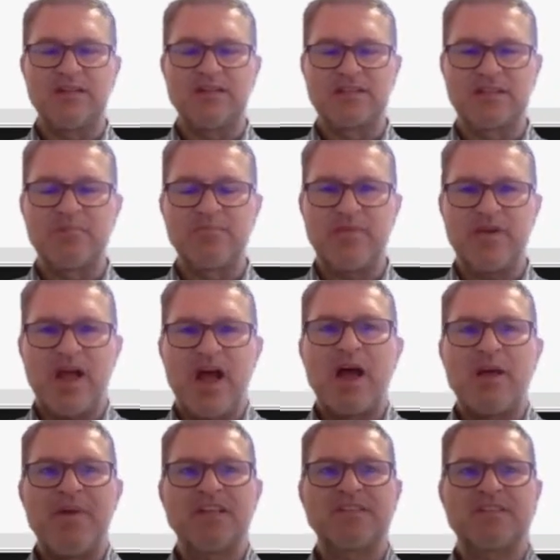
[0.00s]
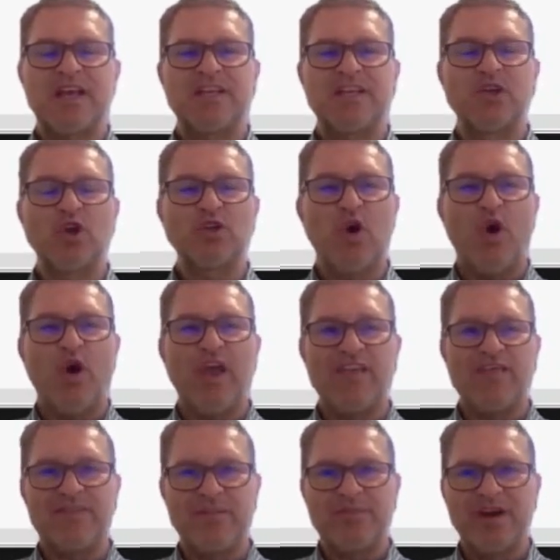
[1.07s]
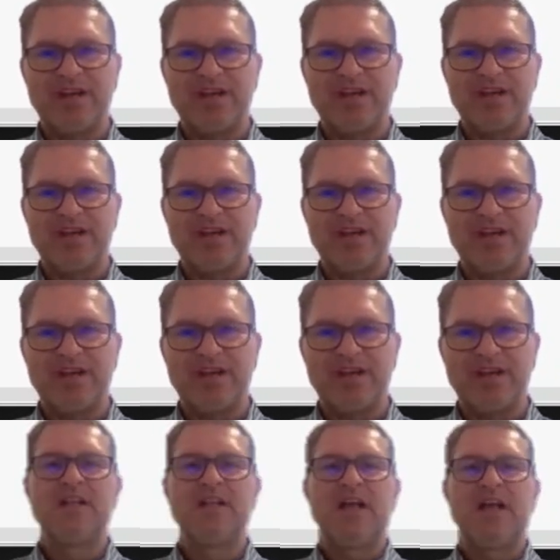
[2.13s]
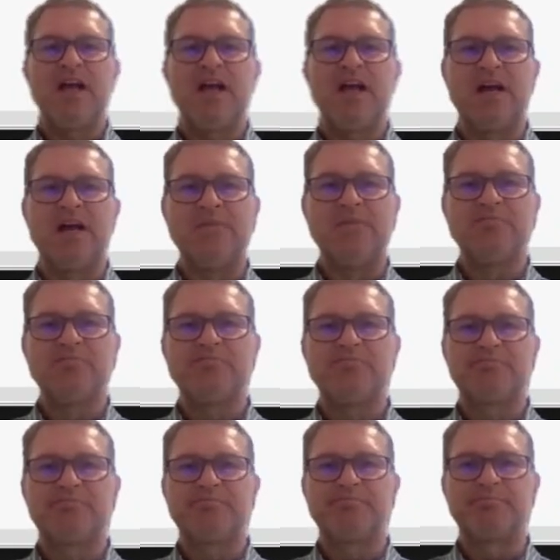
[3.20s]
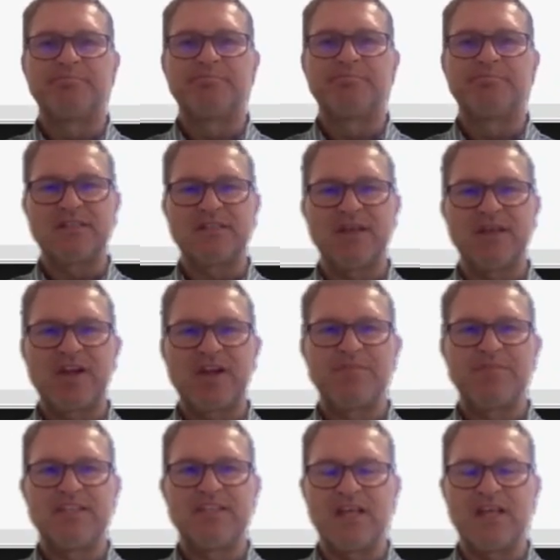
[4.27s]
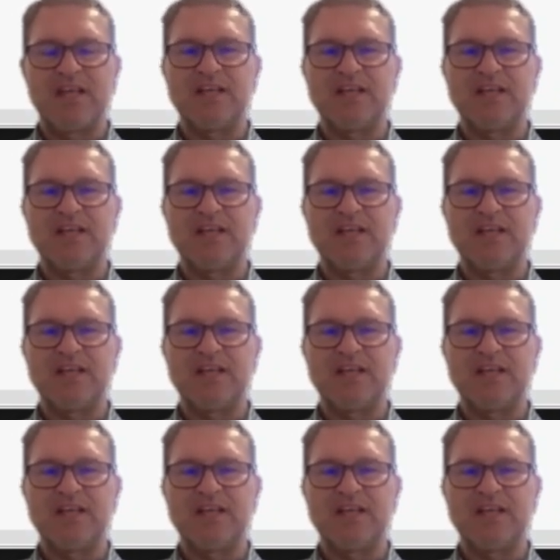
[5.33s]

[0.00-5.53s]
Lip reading: Some, I must say, not everybody does, but some companies does,